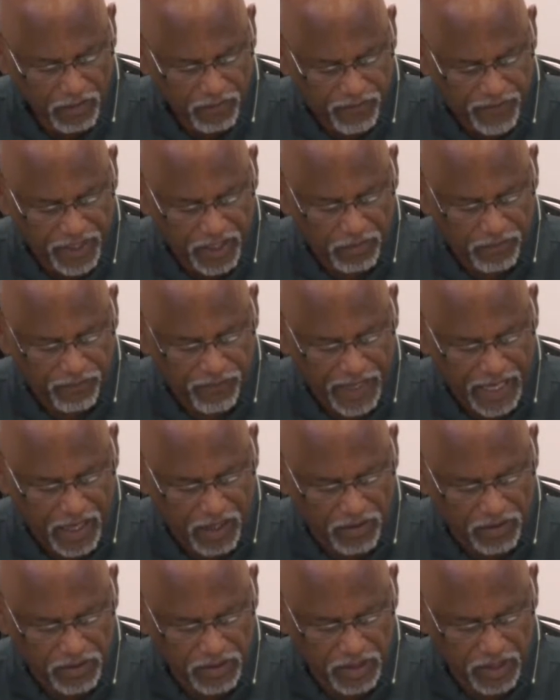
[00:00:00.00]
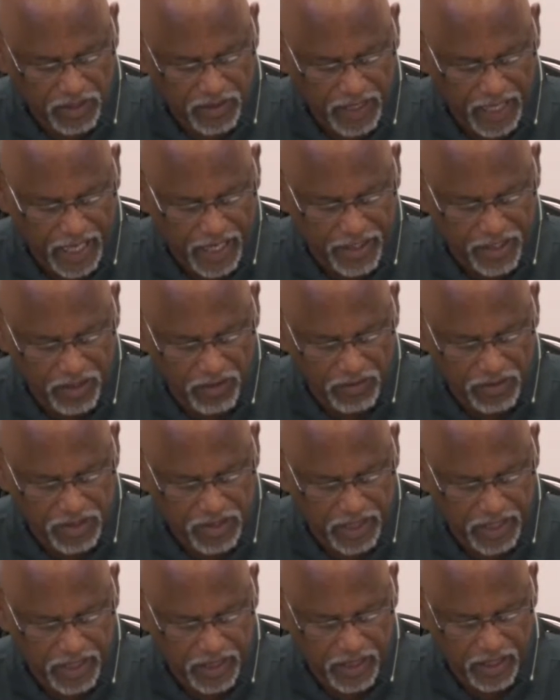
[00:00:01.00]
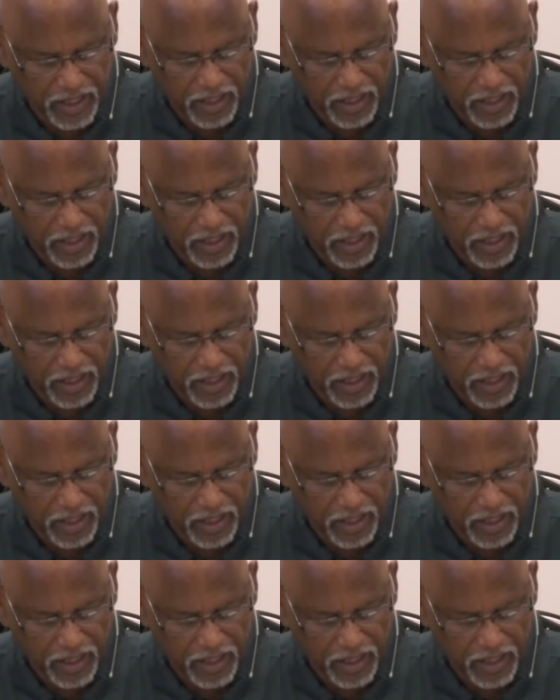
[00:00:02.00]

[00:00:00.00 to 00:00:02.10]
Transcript: Philip found Nathanael and said to